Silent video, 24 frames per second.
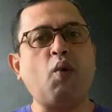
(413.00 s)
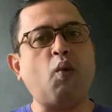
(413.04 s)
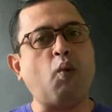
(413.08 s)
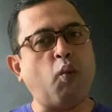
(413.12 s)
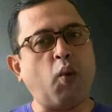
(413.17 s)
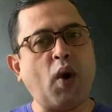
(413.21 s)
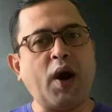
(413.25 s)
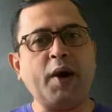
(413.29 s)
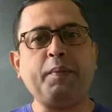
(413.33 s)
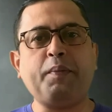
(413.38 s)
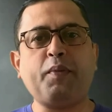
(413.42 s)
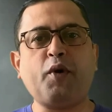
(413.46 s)

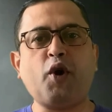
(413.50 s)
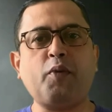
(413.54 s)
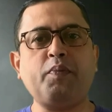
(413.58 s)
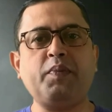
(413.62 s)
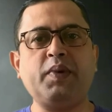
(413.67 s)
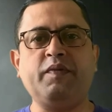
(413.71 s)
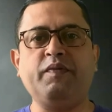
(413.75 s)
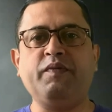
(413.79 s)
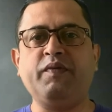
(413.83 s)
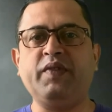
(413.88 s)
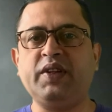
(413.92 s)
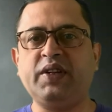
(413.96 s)
One
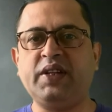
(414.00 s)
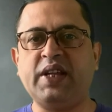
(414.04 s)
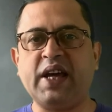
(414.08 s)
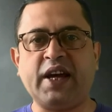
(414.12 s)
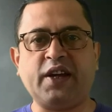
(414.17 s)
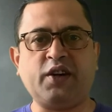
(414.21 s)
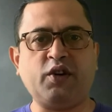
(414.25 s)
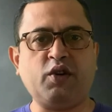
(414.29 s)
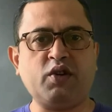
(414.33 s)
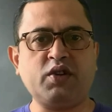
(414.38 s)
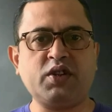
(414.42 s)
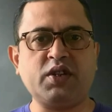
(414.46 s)
problem with
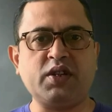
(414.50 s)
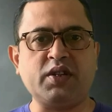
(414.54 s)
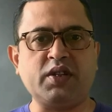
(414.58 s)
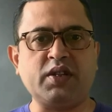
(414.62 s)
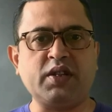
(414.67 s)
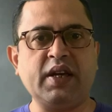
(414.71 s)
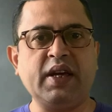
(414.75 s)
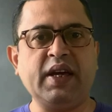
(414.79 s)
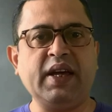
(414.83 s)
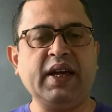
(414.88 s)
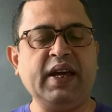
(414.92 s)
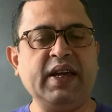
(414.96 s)

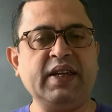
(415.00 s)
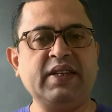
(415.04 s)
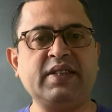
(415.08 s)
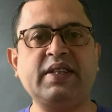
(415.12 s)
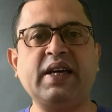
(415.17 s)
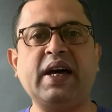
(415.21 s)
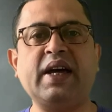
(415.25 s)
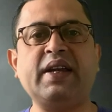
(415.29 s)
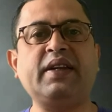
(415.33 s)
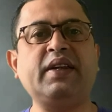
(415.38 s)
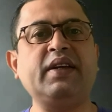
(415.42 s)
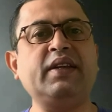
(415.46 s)
diagnosis is
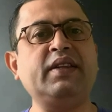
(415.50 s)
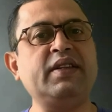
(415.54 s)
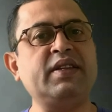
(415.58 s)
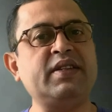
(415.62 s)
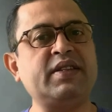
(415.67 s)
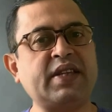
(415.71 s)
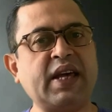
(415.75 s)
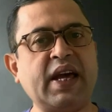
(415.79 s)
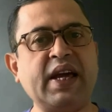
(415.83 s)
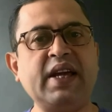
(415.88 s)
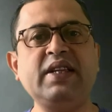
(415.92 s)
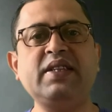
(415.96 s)
that the
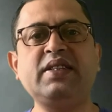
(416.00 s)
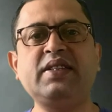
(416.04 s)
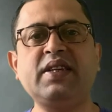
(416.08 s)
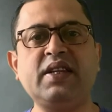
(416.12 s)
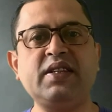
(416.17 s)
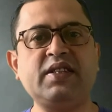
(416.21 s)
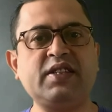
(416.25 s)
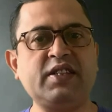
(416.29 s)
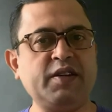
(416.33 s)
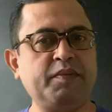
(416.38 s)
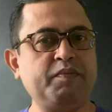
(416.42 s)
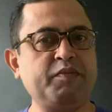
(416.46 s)
signs
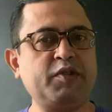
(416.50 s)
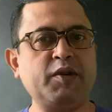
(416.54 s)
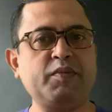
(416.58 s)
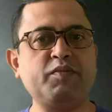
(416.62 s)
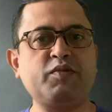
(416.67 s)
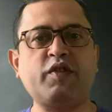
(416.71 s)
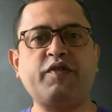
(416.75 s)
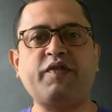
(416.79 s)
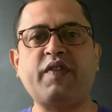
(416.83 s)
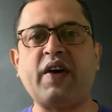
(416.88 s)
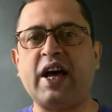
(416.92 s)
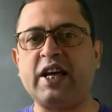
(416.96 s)
and
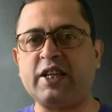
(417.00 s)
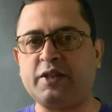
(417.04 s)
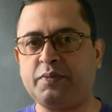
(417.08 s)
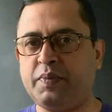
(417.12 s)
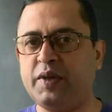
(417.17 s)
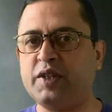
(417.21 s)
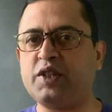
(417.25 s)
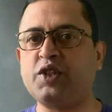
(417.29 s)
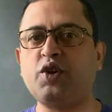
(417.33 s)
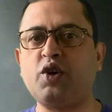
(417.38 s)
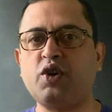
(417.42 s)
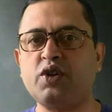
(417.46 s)
symptoms of
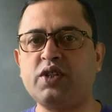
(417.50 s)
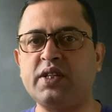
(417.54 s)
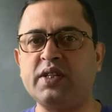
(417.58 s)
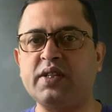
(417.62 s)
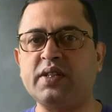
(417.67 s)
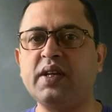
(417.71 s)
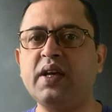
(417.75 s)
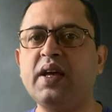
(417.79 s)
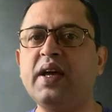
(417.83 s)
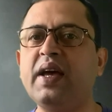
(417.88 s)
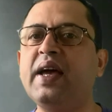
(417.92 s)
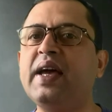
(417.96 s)

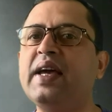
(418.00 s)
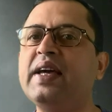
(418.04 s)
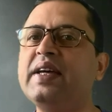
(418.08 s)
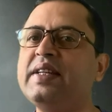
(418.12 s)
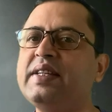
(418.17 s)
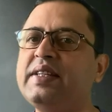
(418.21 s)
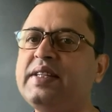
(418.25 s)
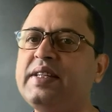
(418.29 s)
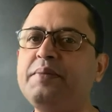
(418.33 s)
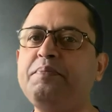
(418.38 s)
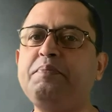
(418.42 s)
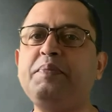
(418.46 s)
asbestosis
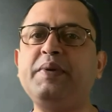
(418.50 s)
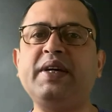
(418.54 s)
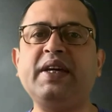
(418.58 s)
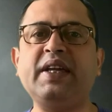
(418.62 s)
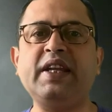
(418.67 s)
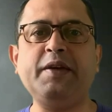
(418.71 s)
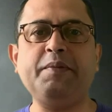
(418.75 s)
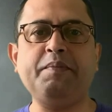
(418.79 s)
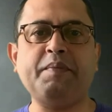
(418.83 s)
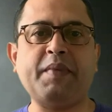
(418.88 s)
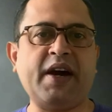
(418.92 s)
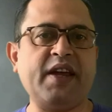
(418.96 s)

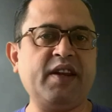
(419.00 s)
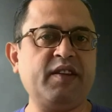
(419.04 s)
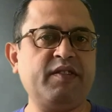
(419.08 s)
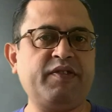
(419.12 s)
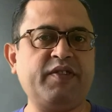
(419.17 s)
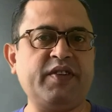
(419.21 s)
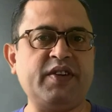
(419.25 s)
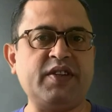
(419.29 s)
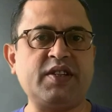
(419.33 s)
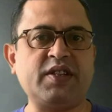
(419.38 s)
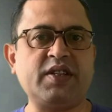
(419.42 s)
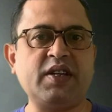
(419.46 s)
typically
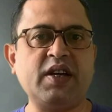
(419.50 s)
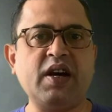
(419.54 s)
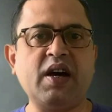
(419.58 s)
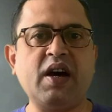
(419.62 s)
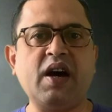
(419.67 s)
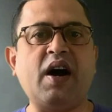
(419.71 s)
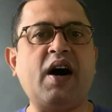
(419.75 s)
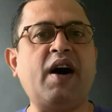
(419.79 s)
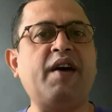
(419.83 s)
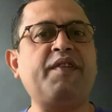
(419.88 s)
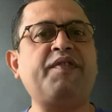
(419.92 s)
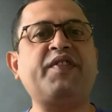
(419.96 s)
manifest
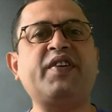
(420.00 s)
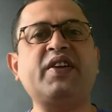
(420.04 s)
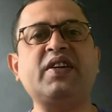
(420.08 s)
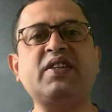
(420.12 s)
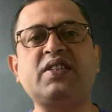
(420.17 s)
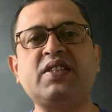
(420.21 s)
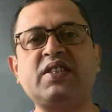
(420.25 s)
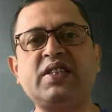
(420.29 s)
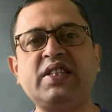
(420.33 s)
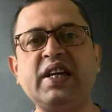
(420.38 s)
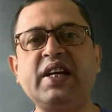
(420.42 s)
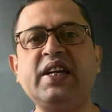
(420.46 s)
after a
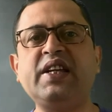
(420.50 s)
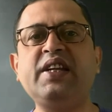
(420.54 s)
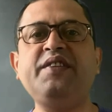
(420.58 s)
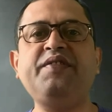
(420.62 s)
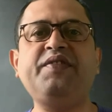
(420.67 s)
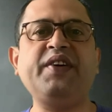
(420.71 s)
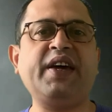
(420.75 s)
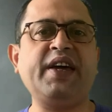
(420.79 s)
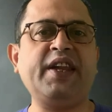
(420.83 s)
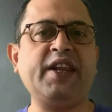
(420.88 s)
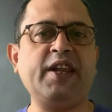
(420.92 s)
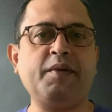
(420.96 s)

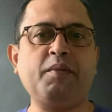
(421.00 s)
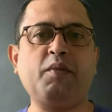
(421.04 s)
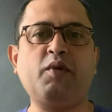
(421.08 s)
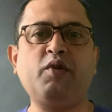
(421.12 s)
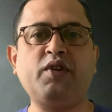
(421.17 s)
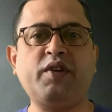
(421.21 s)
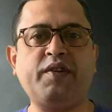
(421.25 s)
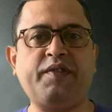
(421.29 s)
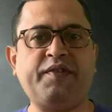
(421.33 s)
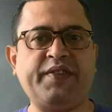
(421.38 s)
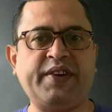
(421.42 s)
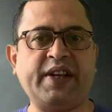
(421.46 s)
significant
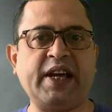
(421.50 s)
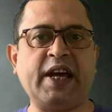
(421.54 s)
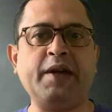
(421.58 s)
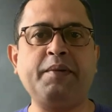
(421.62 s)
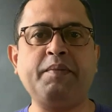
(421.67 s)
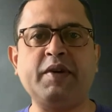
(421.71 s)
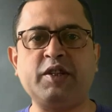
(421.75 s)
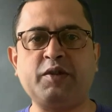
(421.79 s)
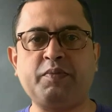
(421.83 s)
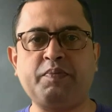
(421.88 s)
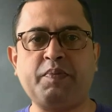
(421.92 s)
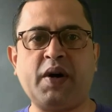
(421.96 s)
amount of time
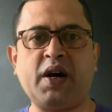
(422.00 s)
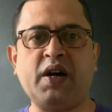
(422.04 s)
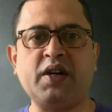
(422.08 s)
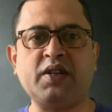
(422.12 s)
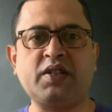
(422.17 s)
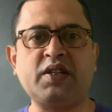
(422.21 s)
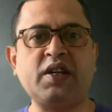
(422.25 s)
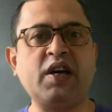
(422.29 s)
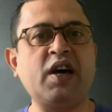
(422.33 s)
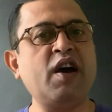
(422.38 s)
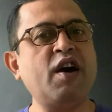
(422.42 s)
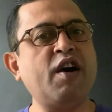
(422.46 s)
has
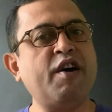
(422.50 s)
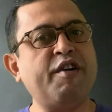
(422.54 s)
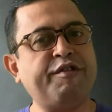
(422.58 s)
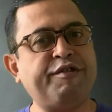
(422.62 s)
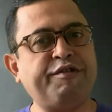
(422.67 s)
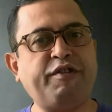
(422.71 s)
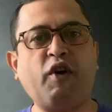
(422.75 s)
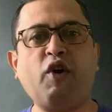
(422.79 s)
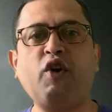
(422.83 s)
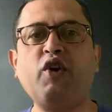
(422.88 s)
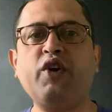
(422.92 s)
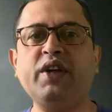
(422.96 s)
passed
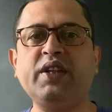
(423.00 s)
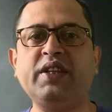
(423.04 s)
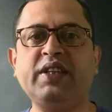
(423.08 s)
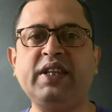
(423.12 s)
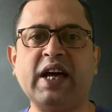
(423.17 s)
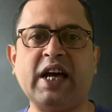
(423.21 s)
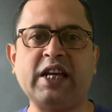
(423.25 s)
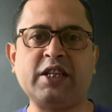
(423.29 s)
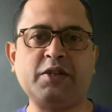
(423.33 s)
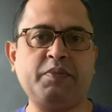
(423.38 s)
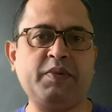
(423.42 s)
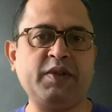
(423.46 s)
following
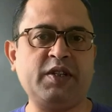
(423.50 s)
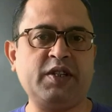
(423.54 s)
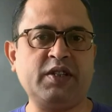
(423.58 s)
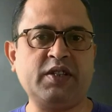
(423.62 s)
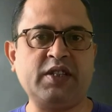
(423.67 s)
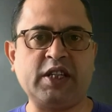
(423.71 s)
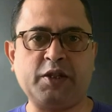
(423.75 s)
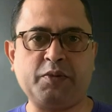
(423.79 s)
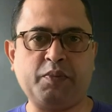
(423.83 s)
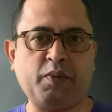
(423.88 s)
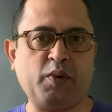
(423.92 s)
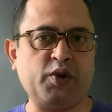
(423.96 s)
the
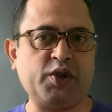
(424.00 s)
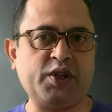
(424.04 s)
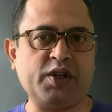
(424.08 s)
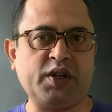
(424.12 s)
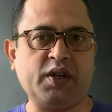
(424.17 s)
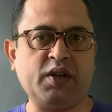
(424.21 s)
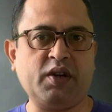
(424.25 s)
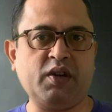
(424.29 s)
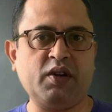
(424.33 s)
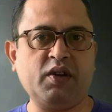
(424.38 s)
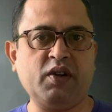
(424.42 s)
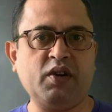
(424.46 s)
asbestos exposure,